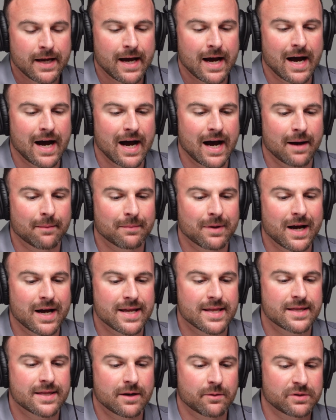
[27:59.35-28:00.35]

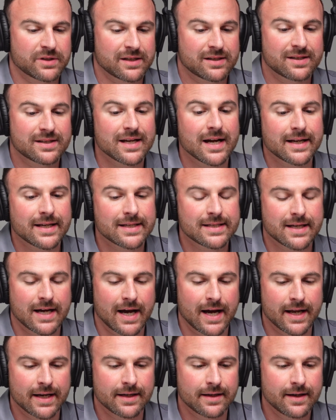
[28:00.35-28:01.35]
There was a study
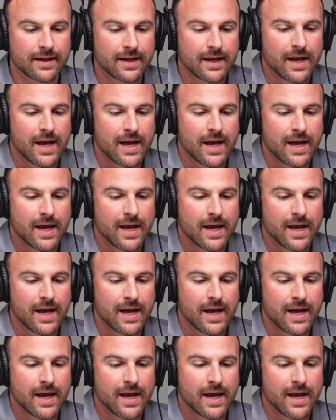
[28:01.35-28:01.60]
done